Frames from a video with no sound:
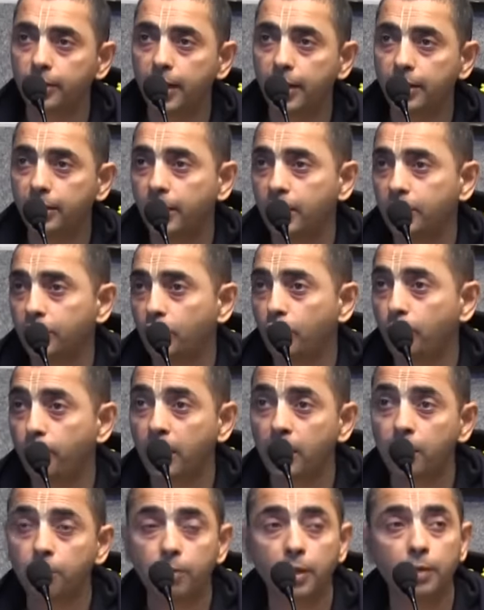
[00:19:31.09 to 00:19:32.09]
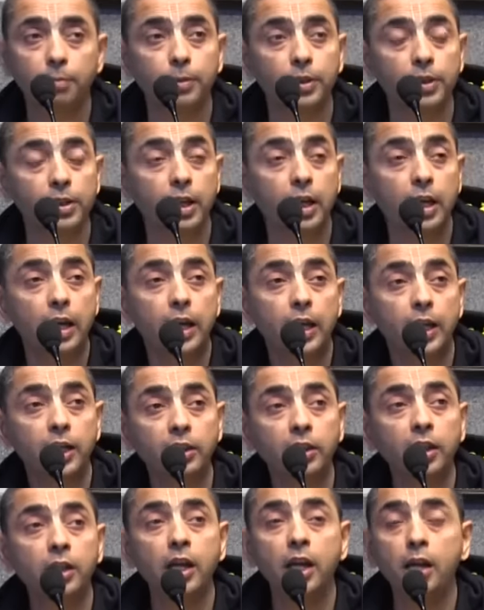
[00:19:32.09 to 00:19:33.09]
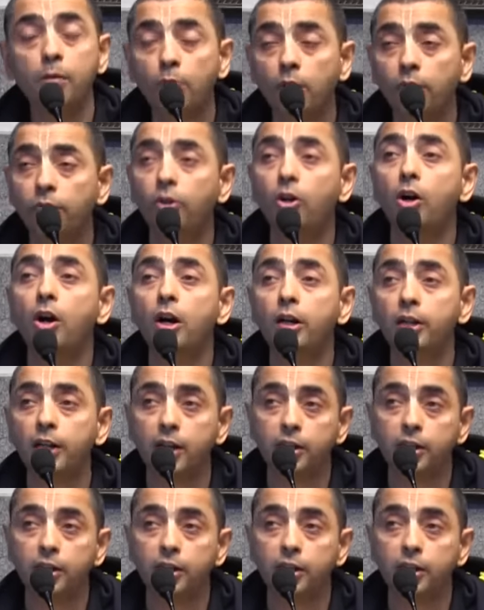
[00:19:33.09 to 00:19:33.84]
And that's how many people, in the name of God,